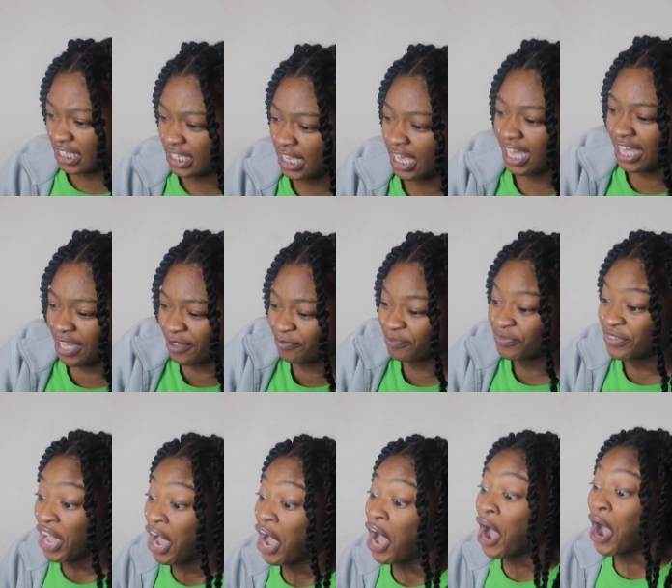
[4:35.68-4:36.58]
Yeah.
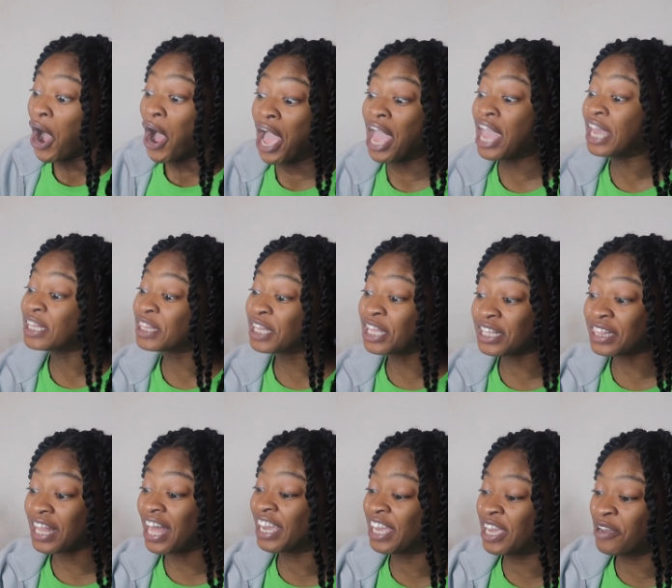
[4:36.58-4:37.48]
He
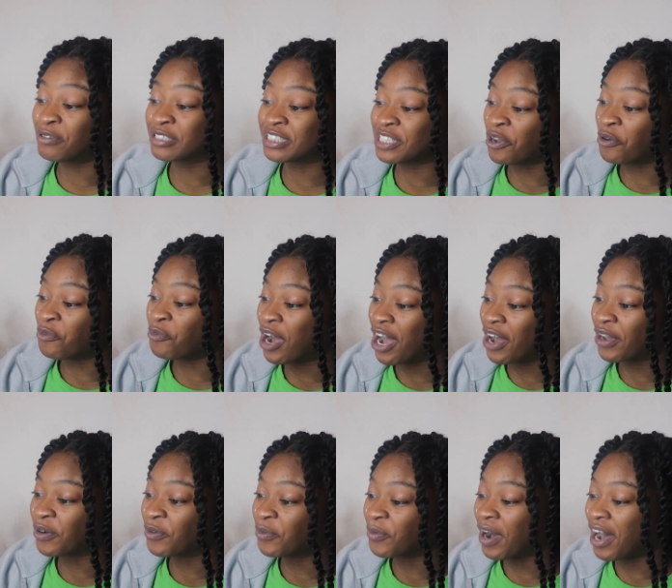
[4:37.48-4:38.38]
looked like he was in
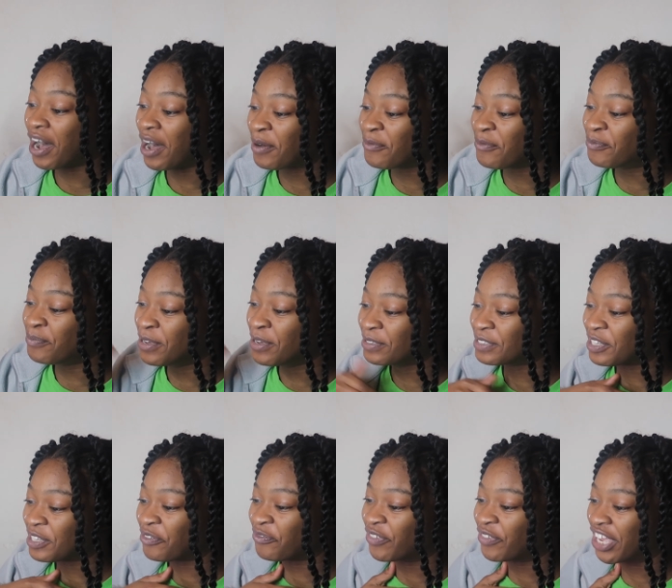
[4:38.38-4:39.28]
wall to wall
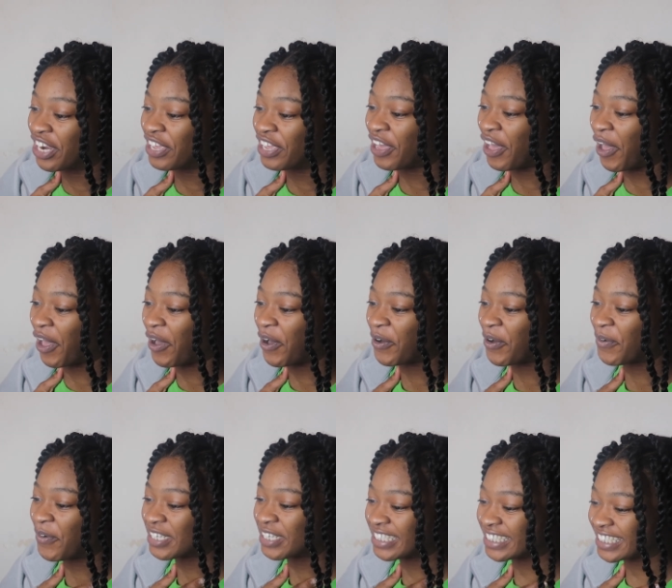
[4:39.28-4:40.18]
music
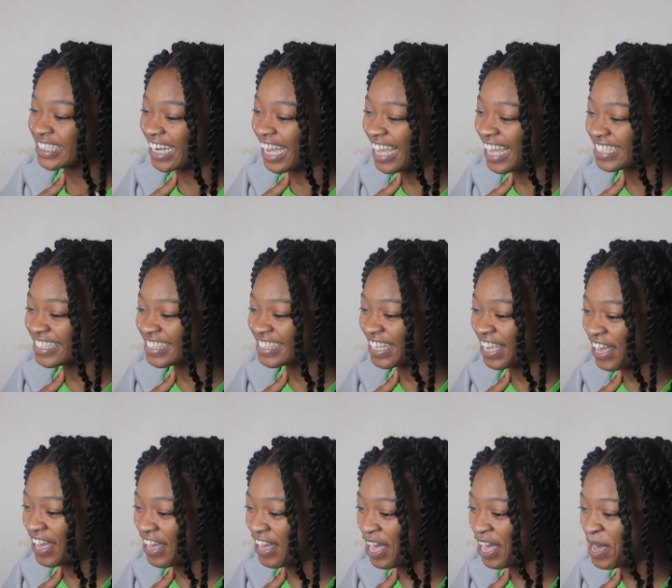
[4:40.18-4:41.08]
video. Shut
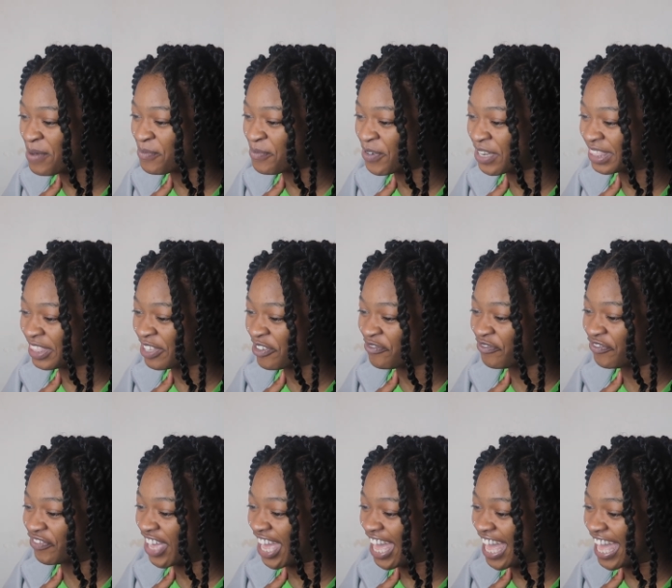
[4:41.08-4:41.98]
up with the
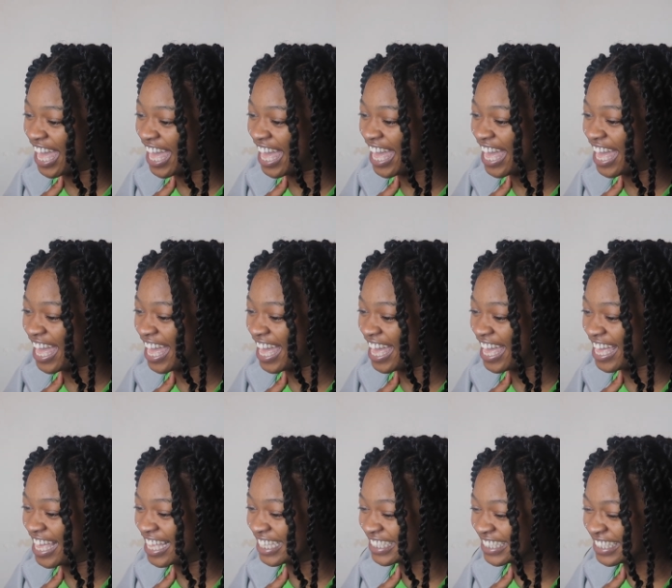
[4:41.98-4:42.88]

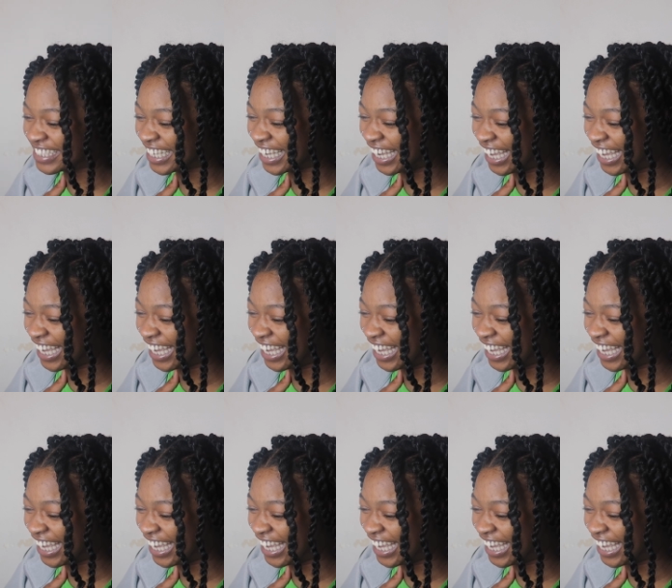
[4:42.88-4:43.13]
vest.